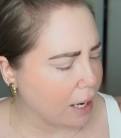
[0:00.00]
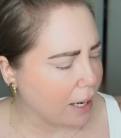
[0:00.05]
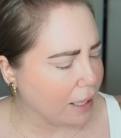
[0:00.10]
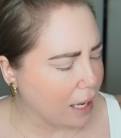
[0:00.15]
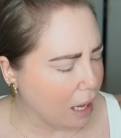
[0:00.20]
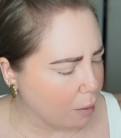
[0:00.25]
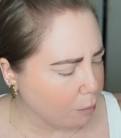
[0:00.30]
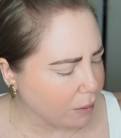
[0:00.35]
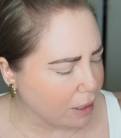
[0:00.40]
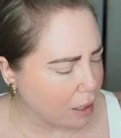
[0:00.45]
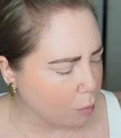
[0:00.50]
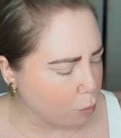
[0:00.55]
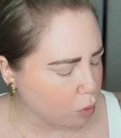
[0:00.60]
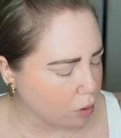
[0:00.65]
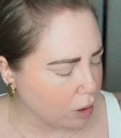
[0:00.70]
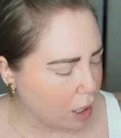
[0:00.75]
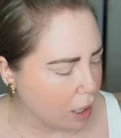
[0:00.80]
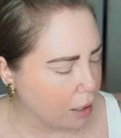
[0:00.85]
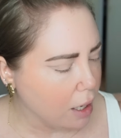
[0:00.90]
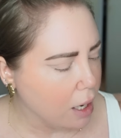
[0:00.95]
I kept the
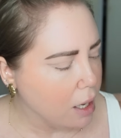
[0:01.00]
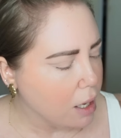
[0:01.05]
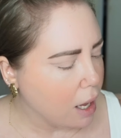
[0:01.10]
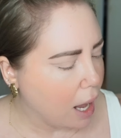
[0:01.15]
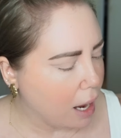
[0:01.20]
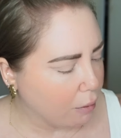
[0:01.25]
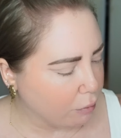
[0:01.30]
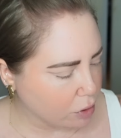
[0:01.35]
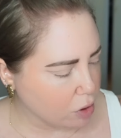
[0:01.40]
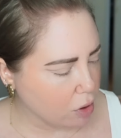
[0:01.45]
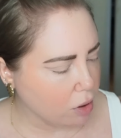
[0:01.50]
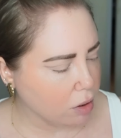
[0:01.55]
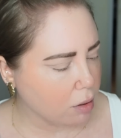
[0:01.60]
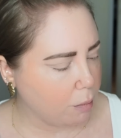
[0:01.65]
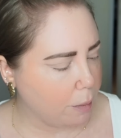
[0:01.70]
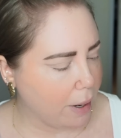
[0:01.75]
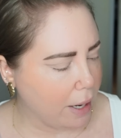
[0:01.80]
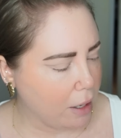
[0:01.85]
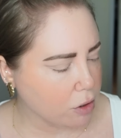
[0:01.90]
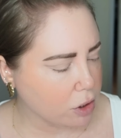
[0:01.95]
emerald cut. I returned the
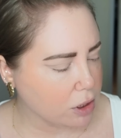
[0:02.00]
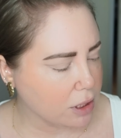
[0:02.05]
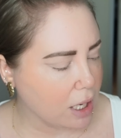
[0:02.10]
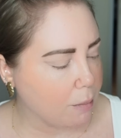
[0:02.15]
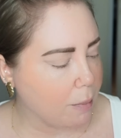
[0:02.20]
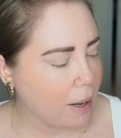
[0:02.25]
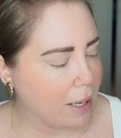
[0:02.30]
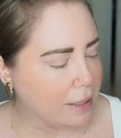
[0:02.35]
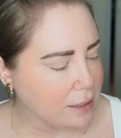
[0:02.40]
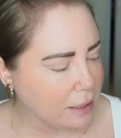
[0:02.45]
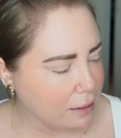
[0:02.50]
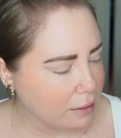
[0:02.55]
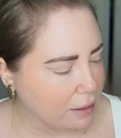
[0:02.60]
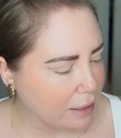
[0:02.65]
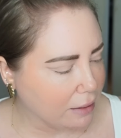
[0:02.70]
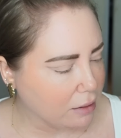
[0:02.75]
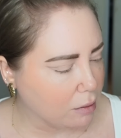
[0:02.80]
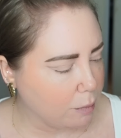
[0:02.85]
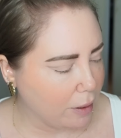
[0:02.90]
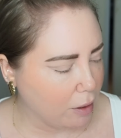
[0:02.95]
pear shape. I didn't
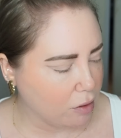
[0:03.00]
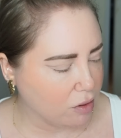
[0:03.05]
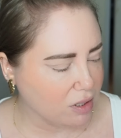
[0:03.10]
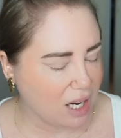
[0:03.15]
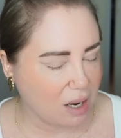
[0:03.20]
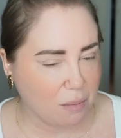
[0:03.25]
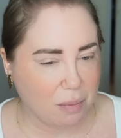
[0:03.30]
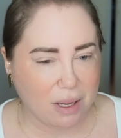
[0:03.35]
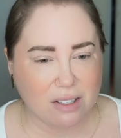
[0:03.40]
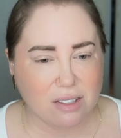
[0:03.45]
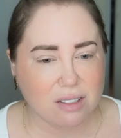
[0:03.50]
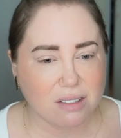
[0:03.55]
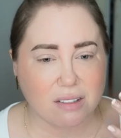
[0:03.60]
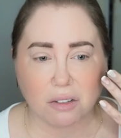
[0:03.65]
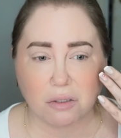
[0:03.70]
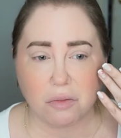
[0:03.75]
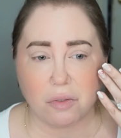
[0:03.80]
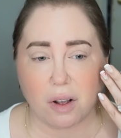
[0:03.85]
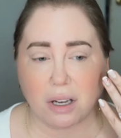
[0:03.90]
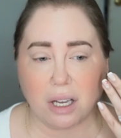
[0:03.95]
like the pear shape. It just
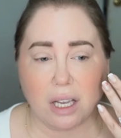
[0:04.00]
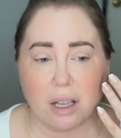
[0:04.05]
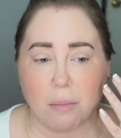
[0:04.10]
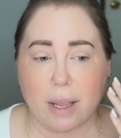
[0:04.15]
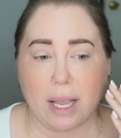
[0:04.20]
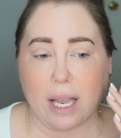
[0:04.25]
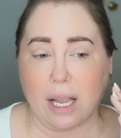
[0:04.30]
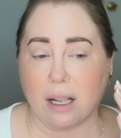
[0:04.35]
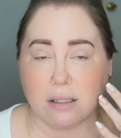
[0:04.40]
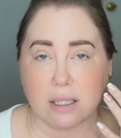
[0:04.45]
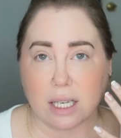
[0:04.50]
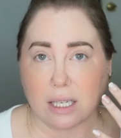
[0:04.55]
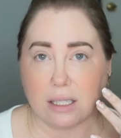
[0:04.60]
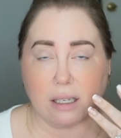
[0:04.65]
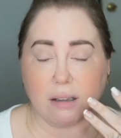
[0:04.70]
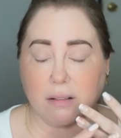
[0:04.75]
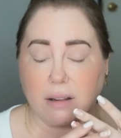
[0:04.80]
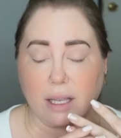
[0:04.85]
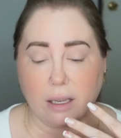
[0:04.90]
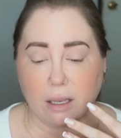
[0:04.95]
looks funky on my hands. I
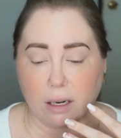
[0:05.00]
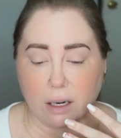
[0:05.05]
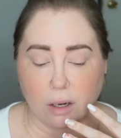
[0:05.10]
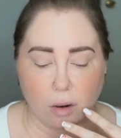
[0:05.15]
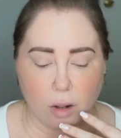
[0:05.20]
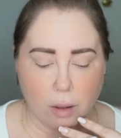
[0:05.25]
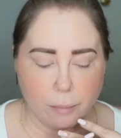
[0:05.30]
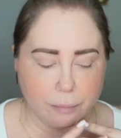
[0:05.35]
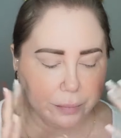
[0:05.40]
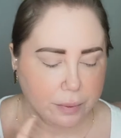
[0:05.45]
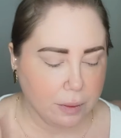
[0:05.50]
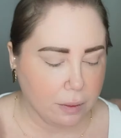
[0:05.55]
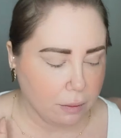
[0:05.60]
didn't like it at all.